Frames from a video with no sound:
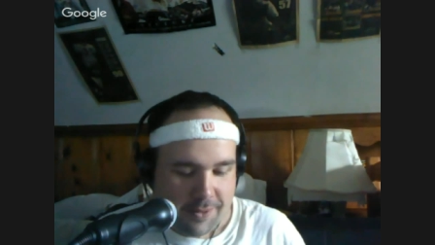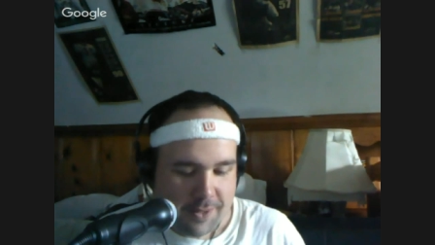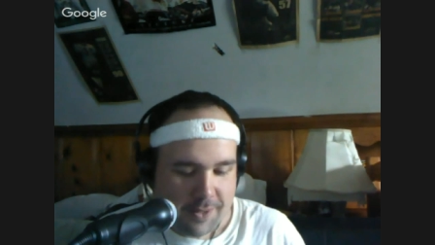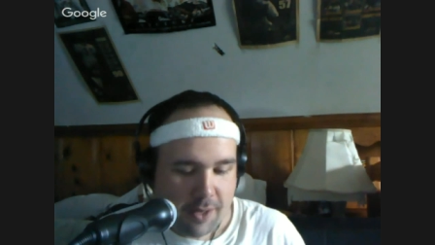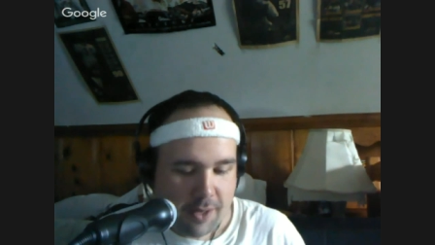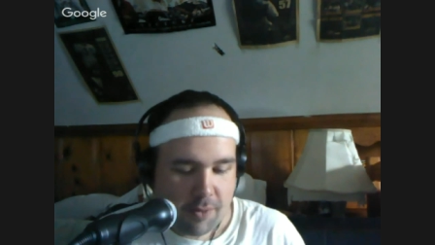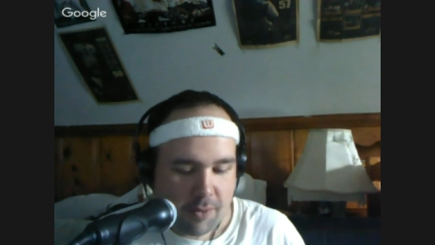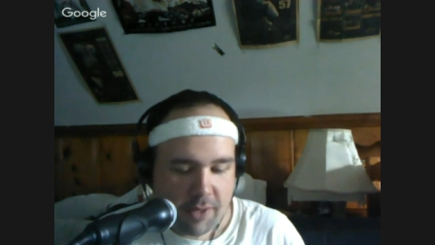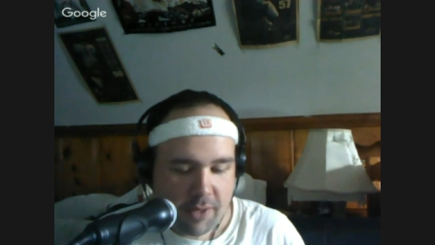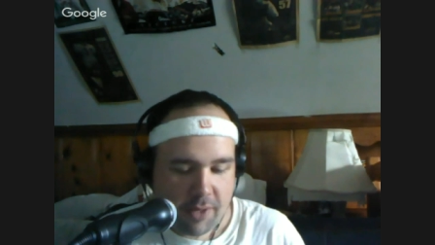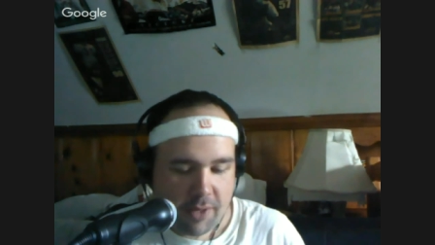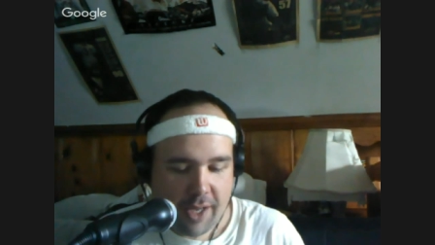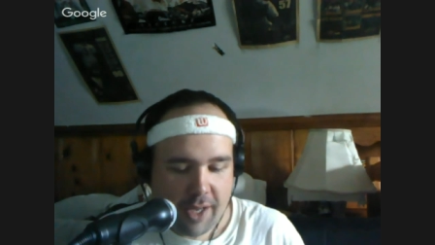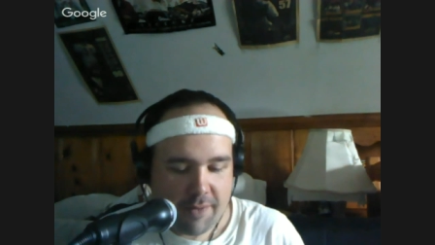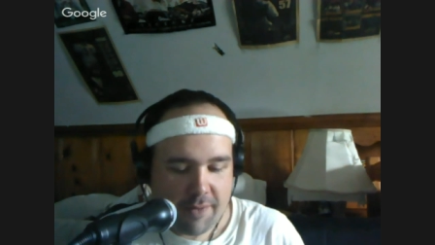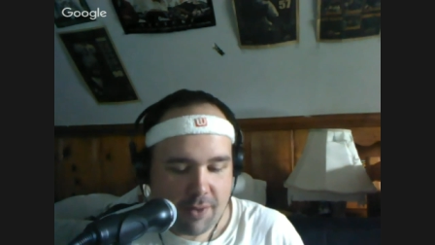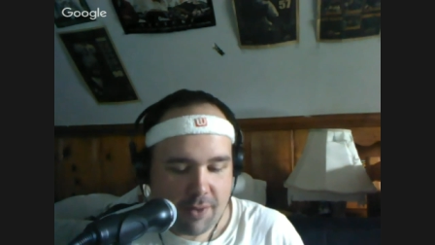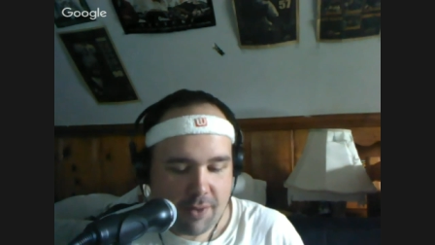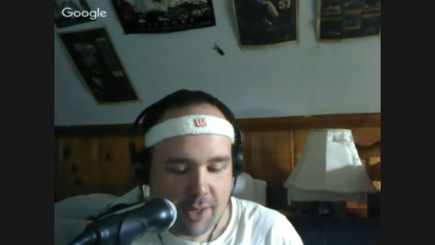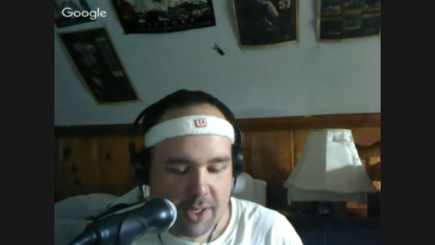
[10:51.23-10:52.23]
So they
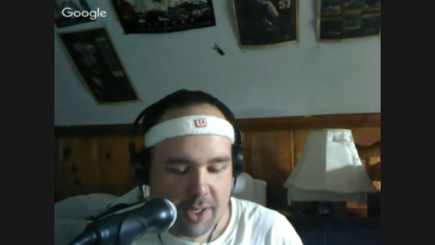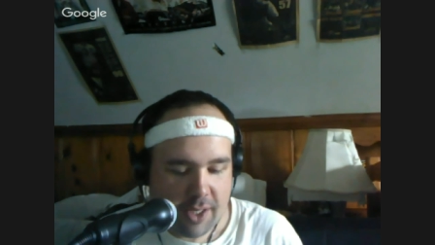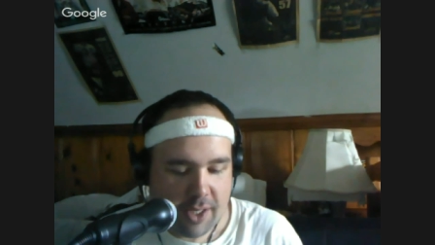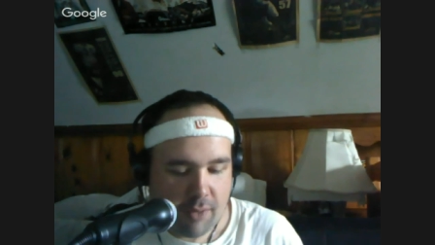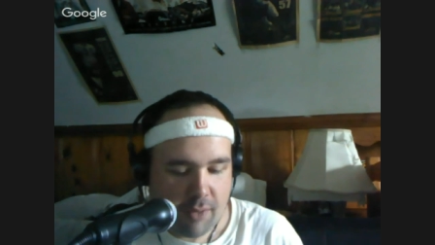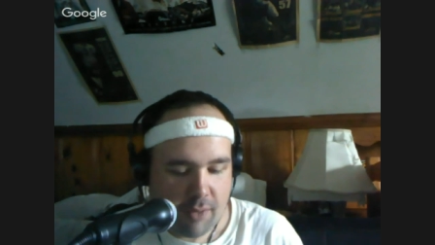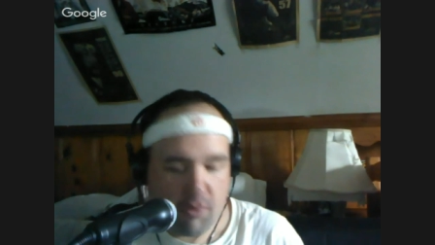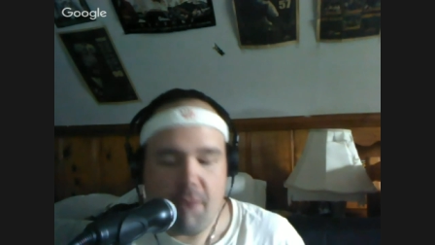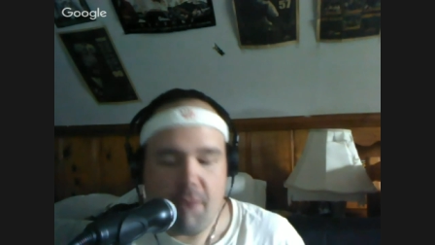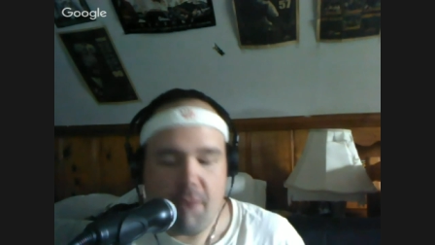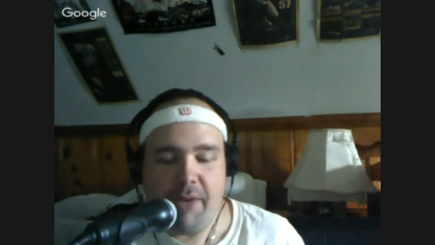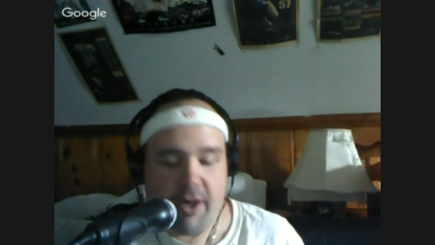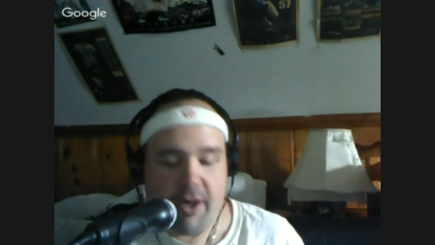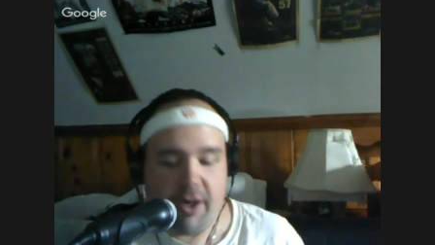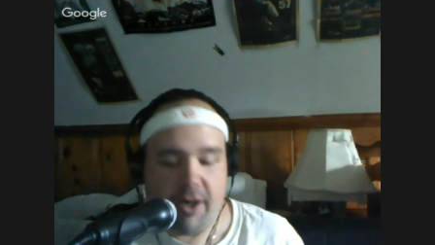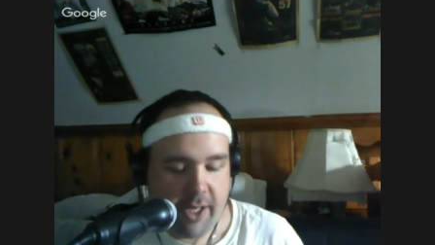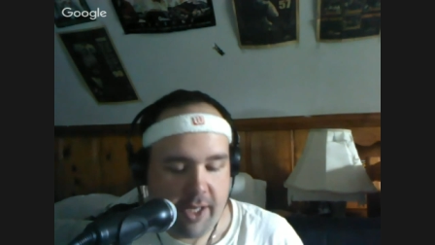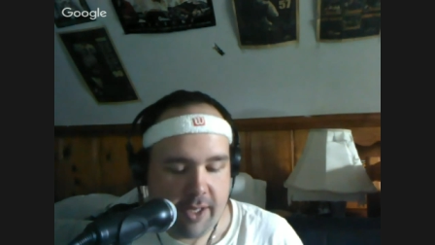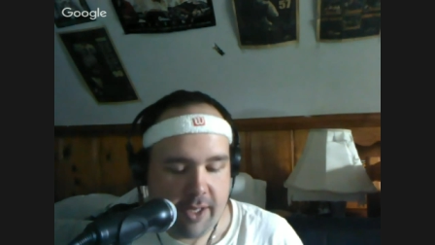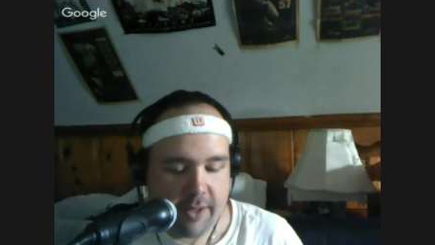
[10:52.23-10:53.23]
have no idea where
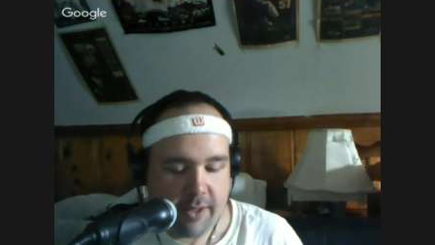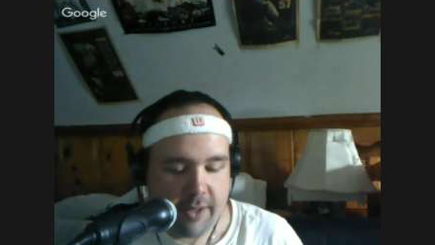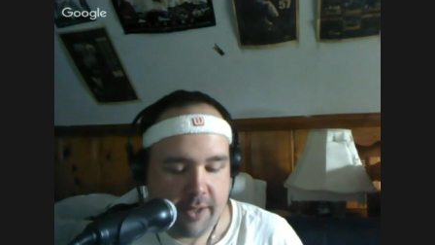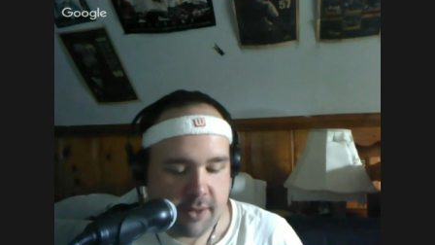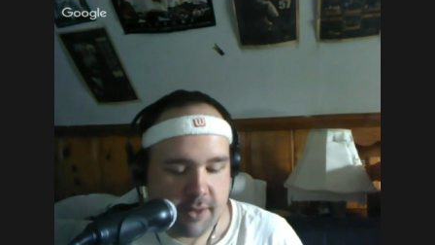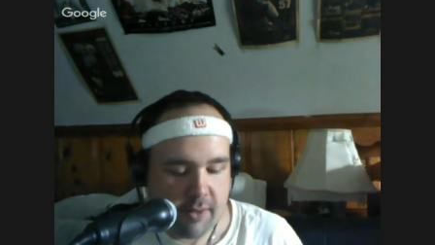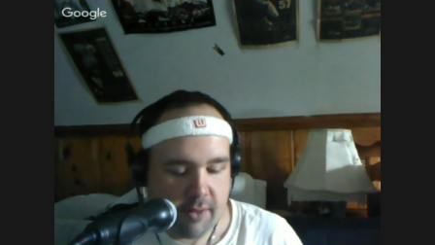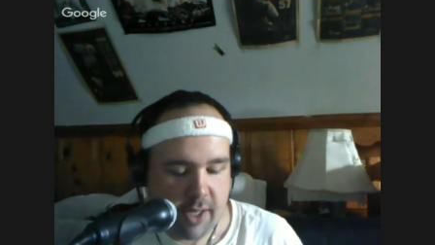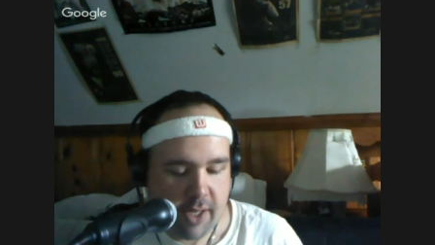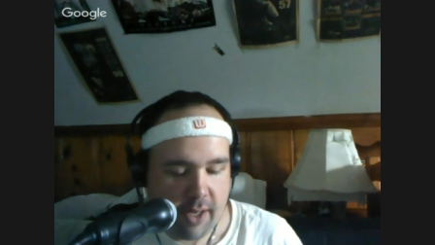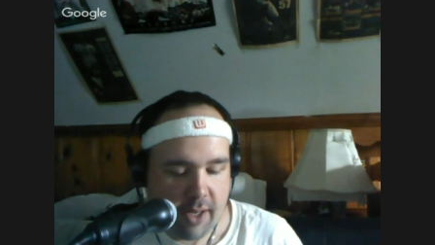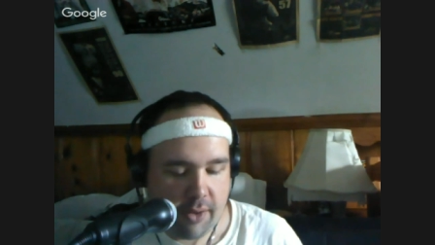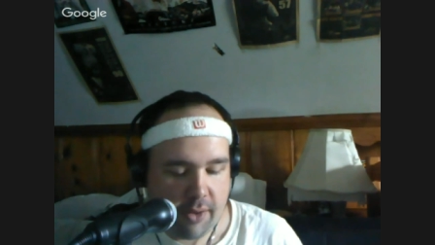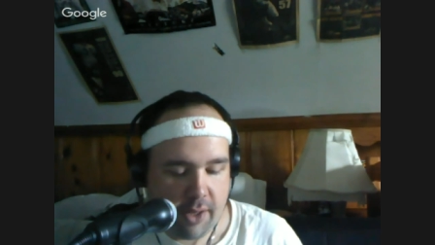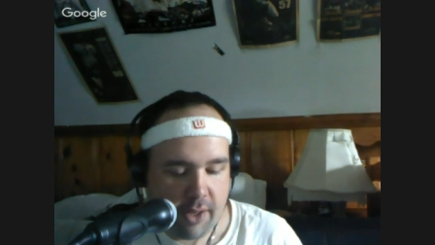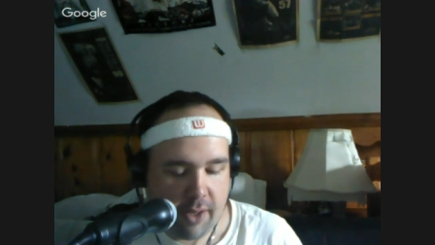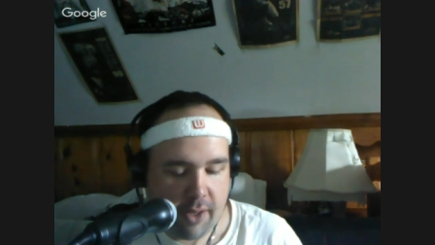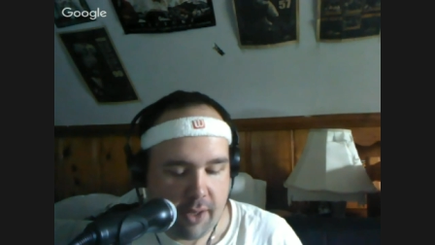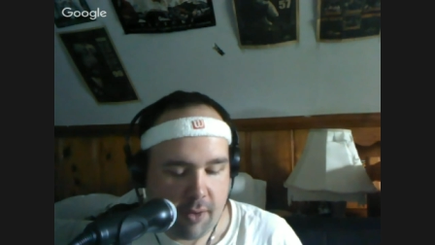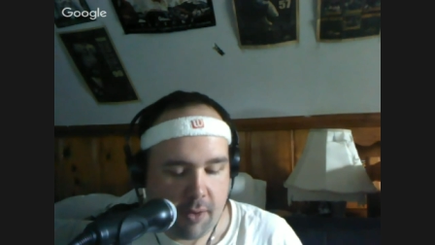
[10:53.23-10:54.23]
Mary is, so now
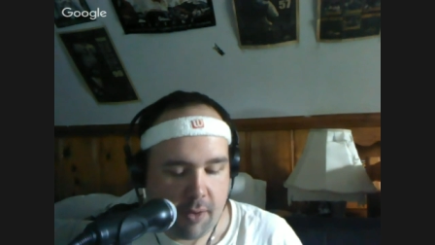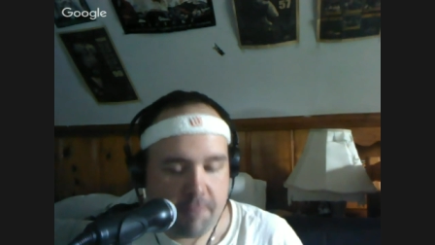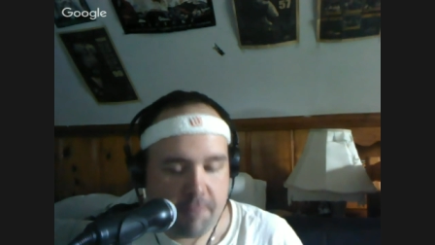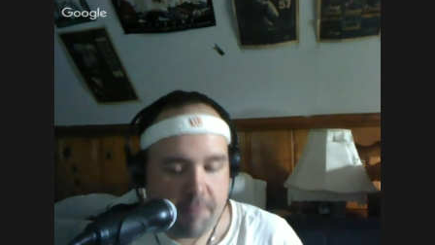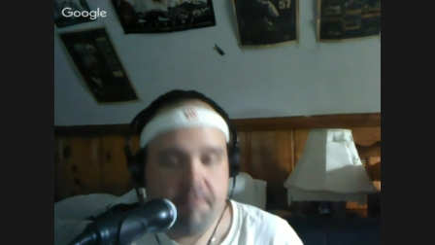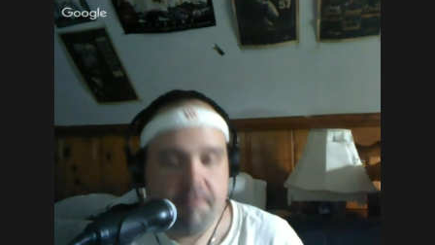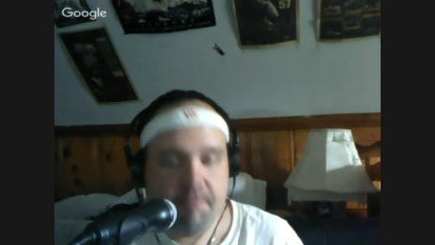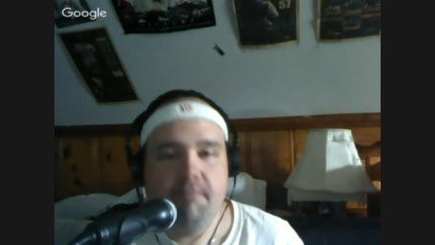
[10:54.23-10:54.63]
they are